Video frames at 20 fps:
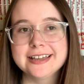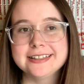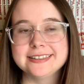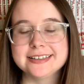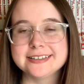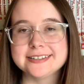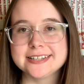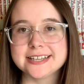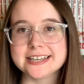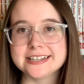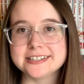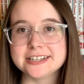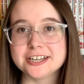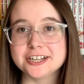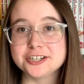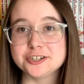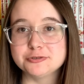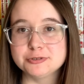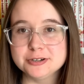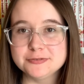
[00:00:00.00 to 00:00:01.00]
This is
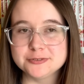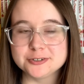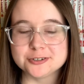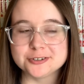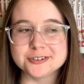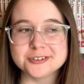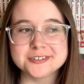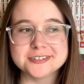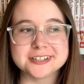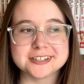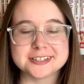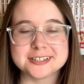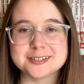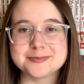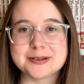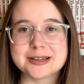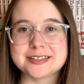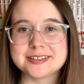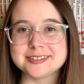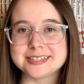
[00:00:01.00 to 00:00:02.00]
Drifters. This is
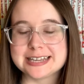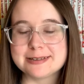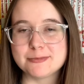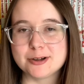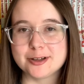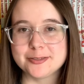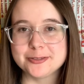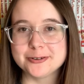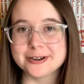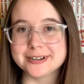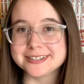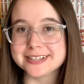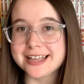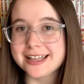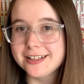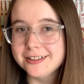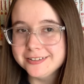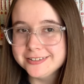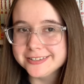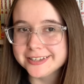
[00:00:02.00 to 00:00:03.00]
by the same author as
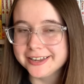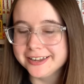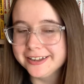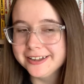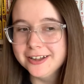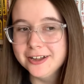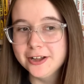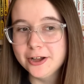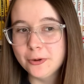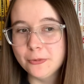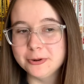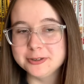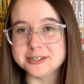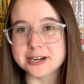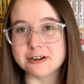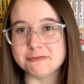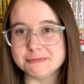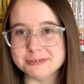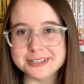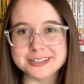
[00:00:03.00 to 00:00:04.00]
Hellsing, which
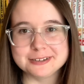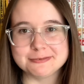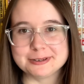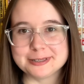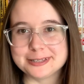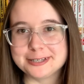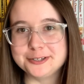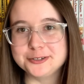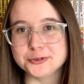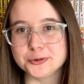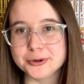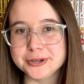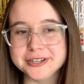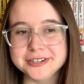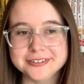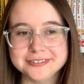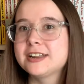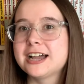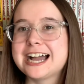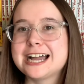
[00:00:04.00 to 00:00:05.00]
I really, really
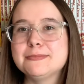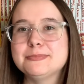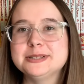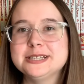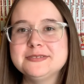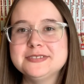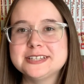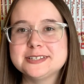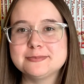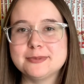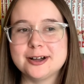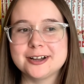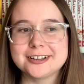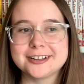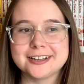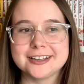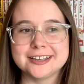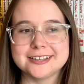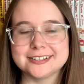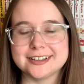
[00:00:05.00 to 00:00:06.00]
enjoyed. I believe this
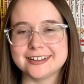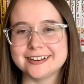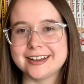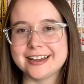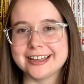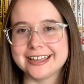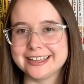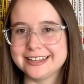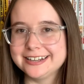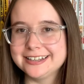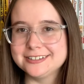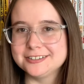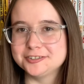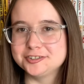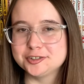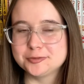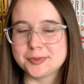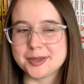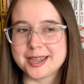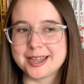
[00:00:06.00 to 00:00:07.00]
manga is on hiatus in
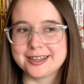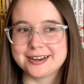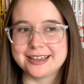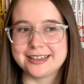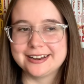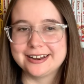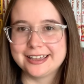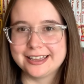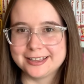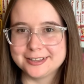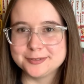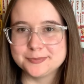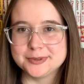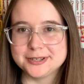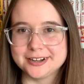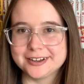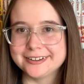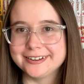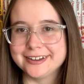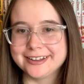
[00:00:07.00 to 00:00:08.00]
Japan and has
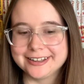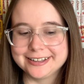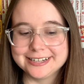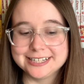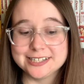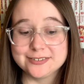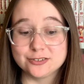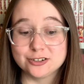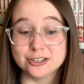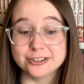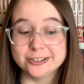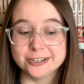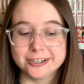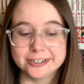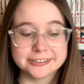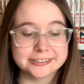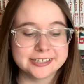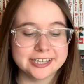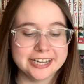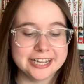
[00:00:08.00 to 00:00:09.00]
been on hiatus for a
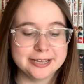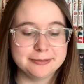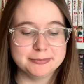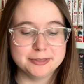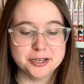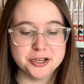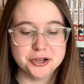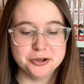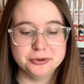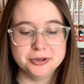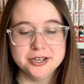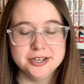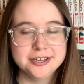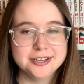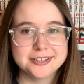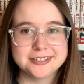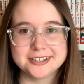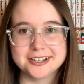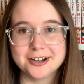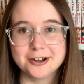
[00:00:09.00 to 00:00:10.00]
long time though,
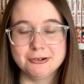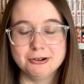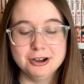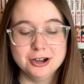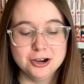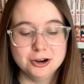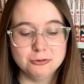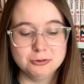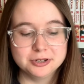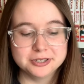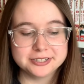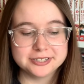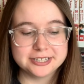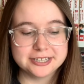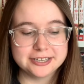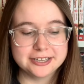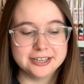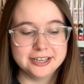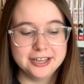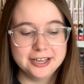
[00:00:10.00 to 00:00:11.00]
so we'll
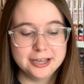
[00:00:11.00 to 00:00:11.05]
see.